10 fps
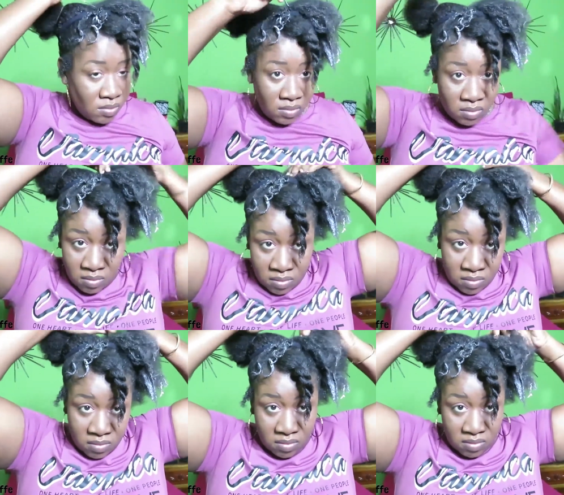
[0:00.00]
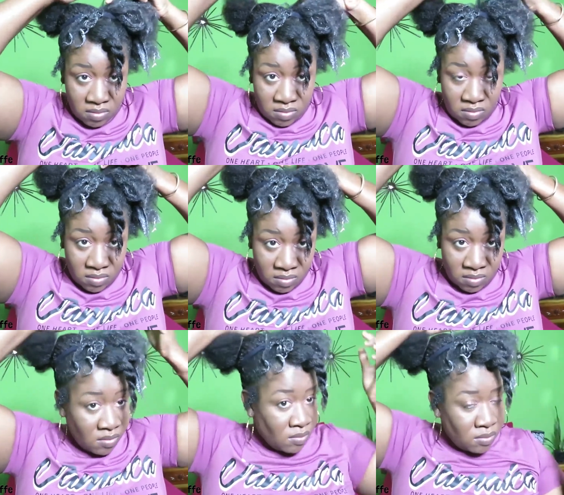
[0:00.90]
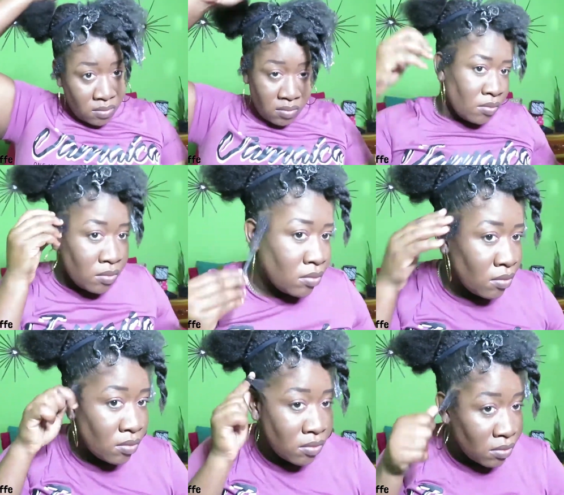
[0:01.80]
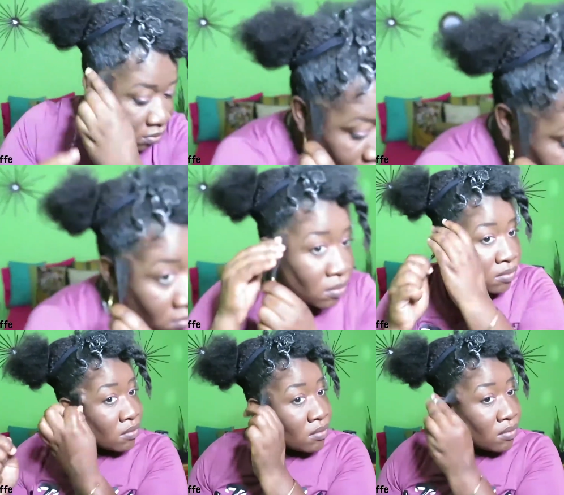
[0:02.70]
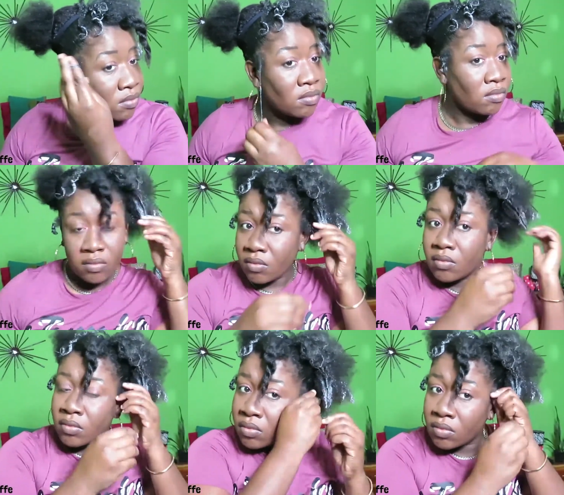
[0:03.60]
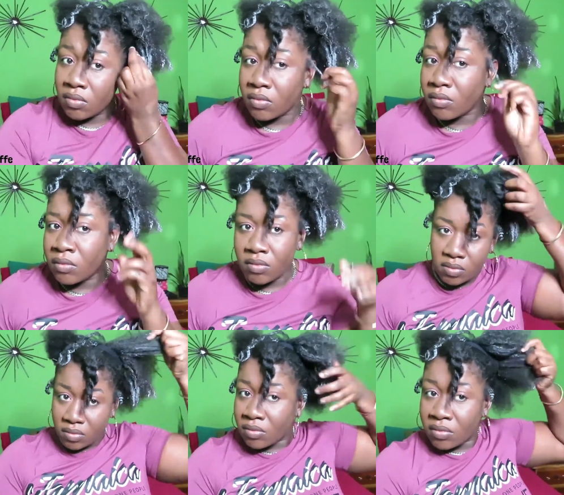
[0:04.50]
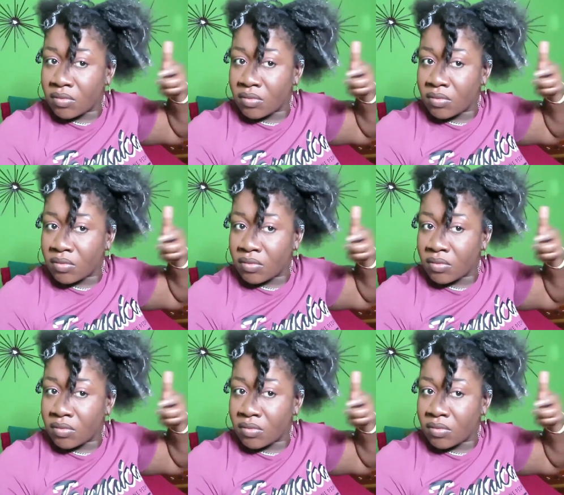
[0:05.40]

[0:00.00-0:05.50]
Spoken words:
Nothing is said.